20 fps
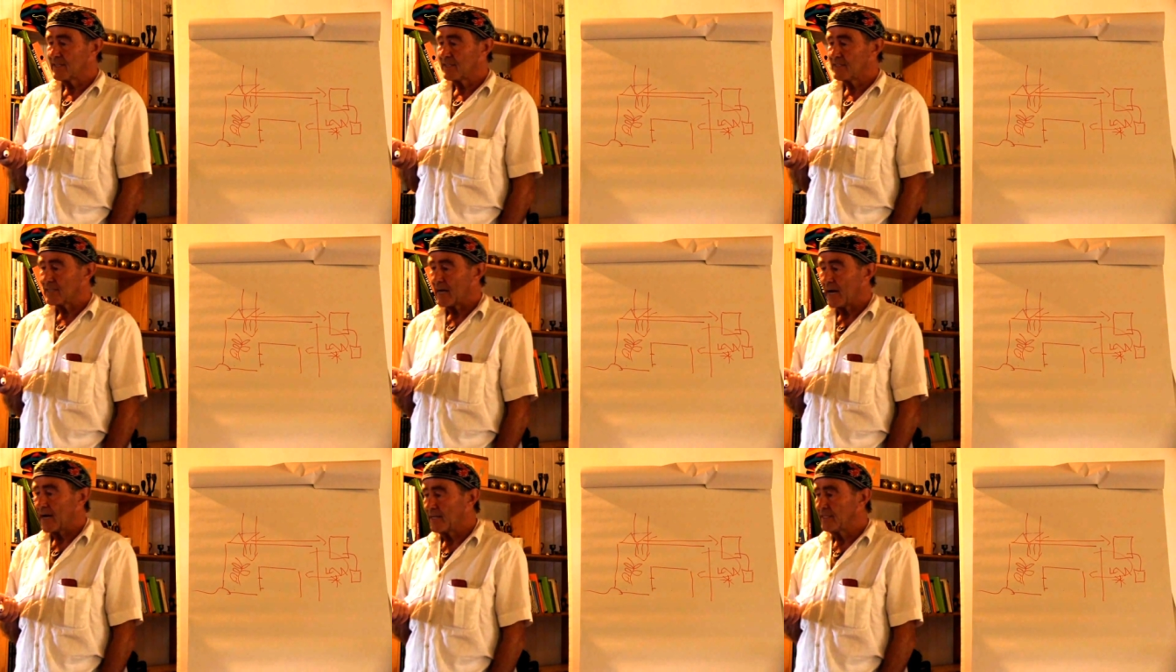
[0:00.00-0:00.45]

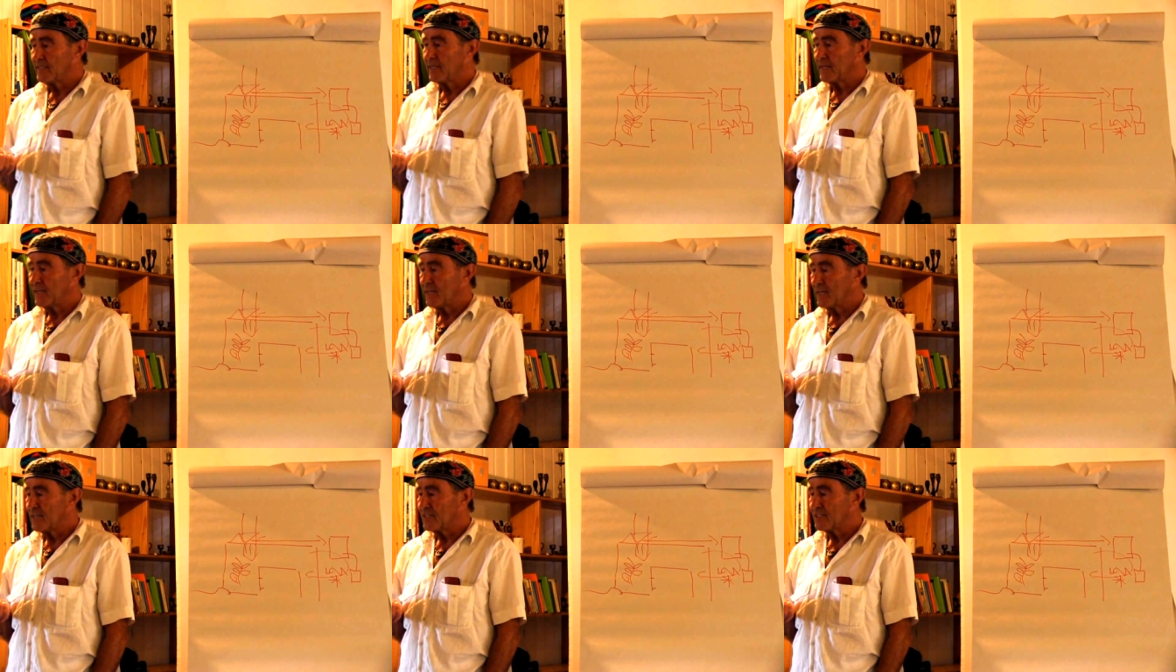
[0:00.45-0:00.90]
these
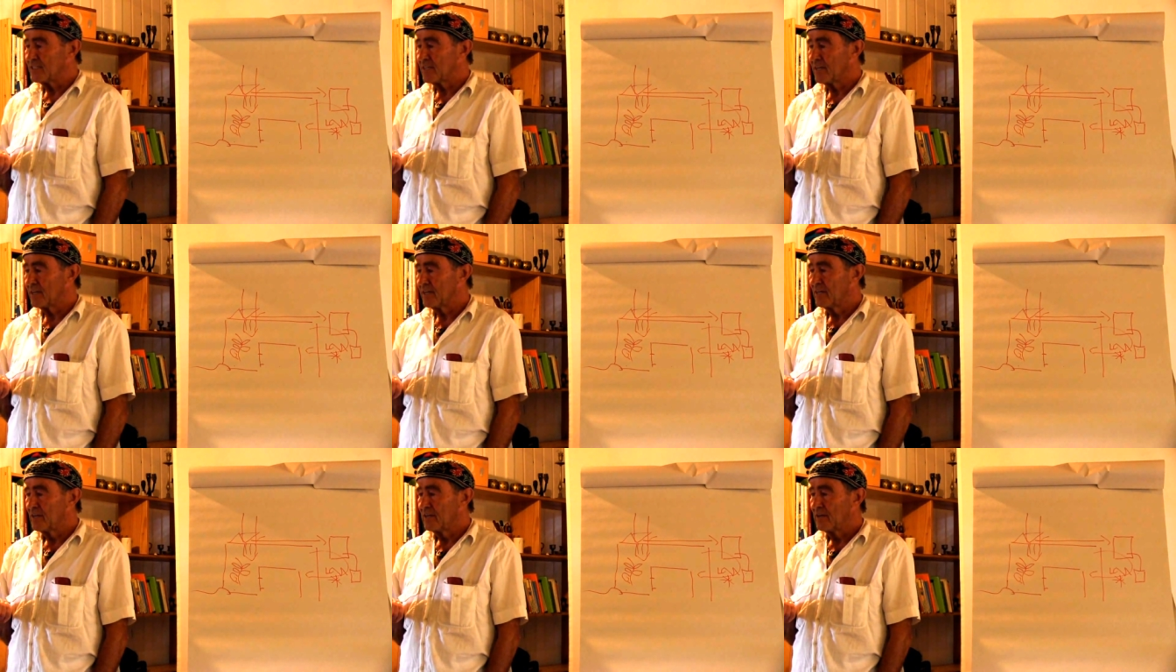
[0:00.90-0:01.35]

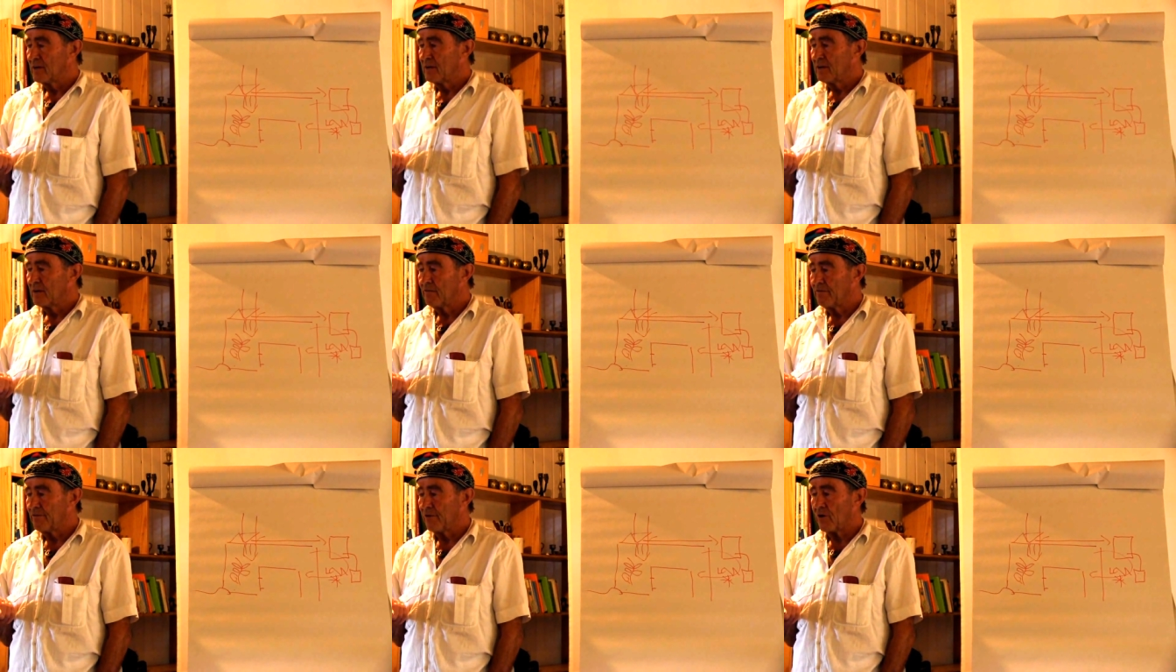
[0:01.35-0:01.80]
ideas
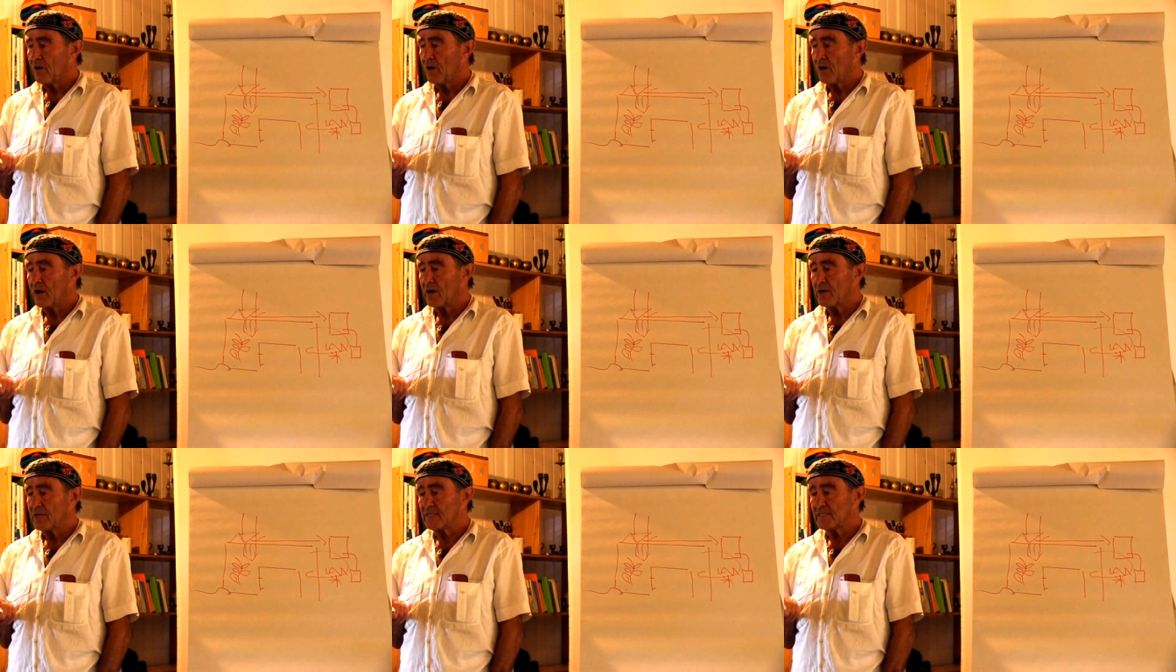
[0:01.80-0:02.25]

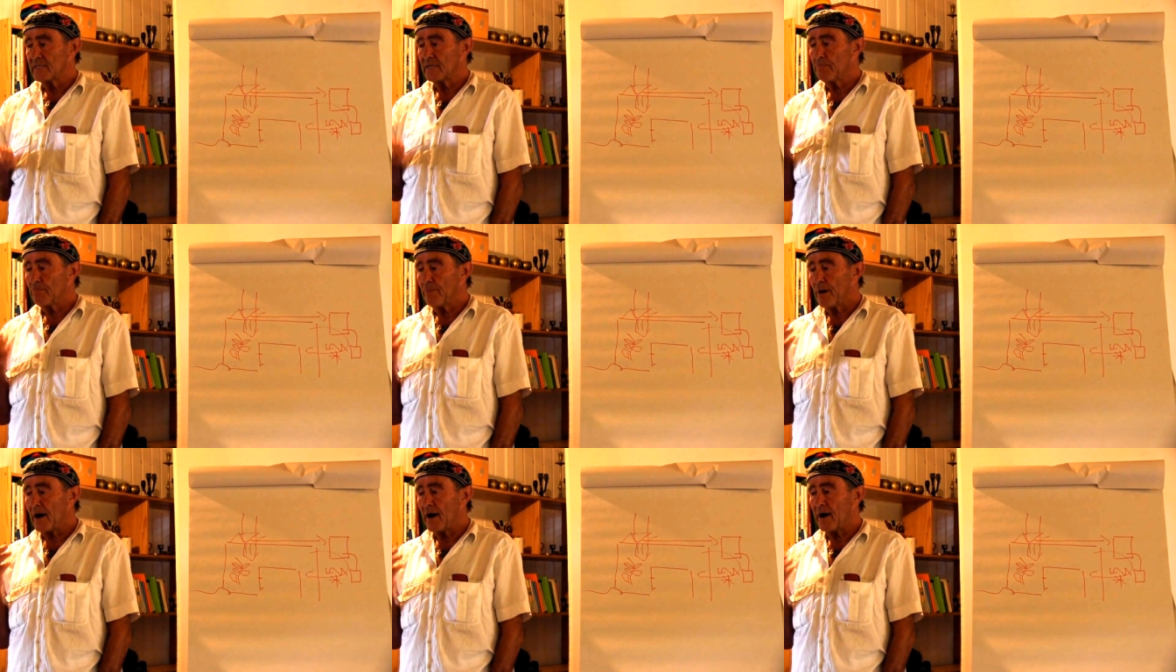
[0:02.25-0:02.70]
for
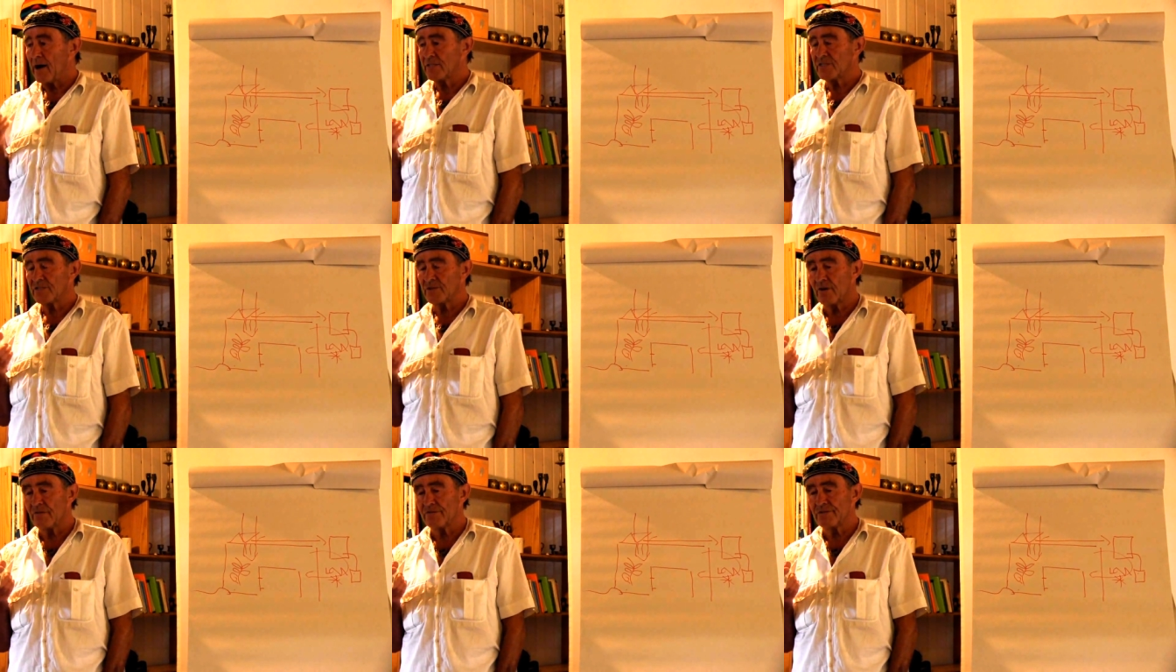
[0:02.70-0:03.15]
the
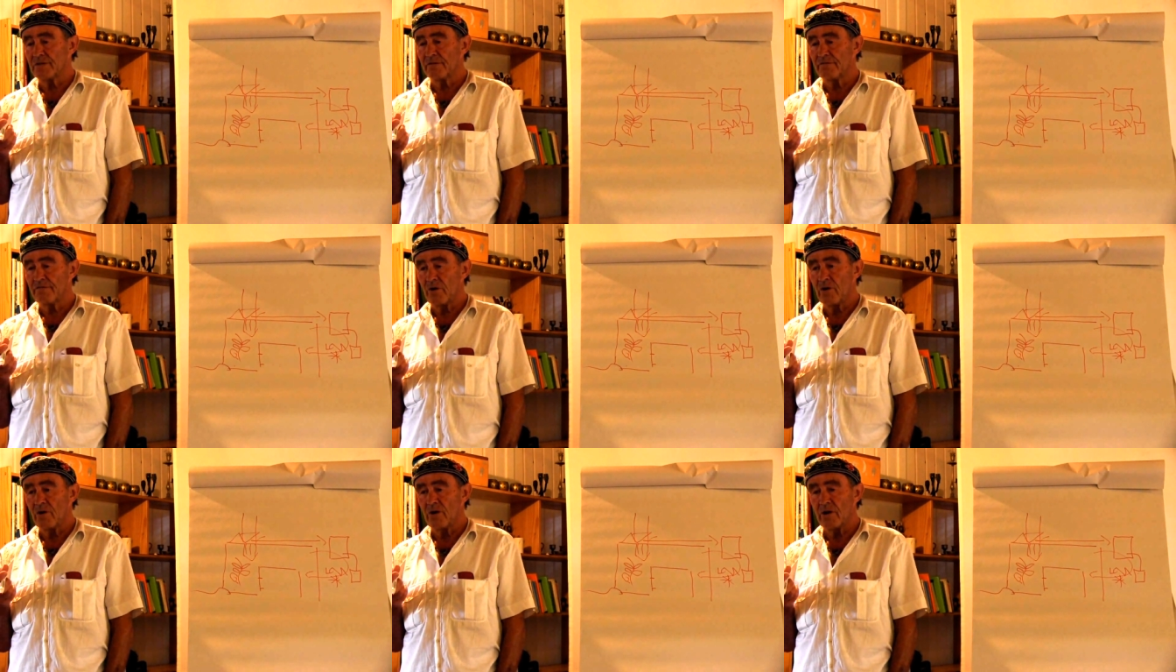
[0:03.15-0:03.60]
parts of
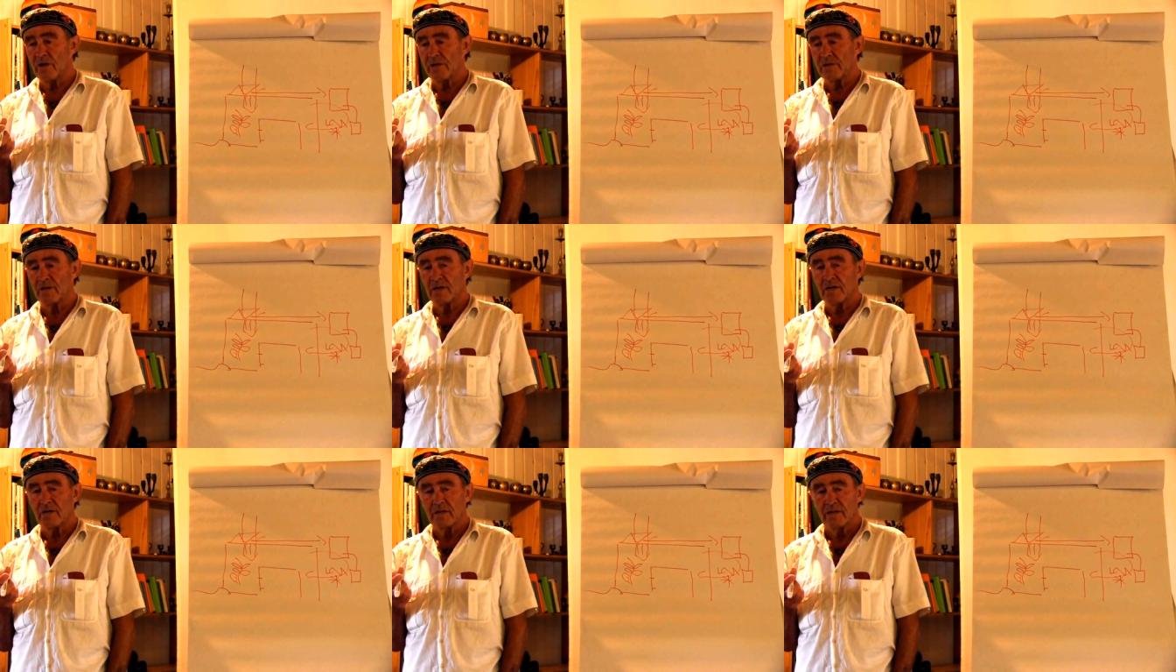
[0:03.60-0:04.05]
the
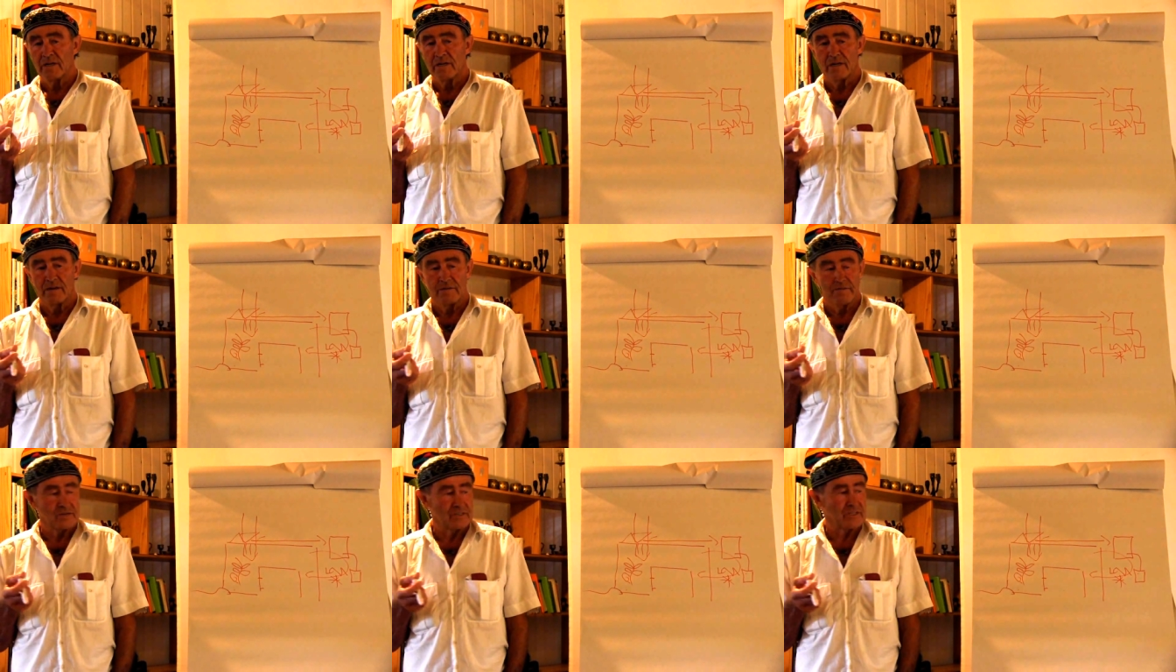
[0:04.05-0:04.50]
world
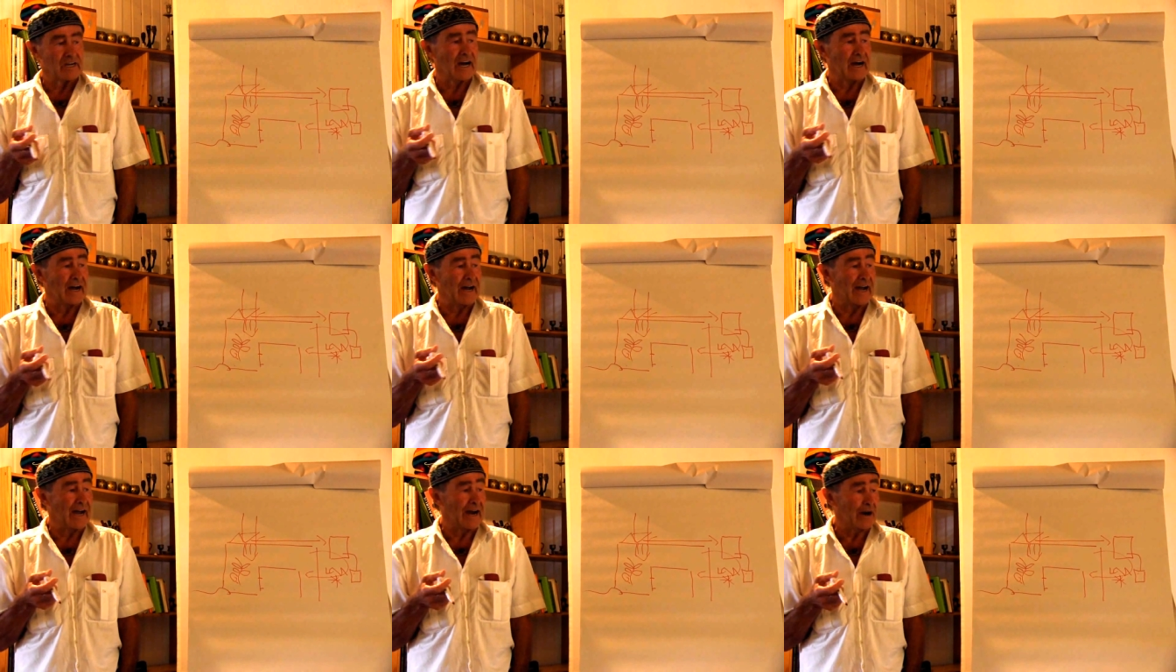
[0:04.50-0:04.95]
which are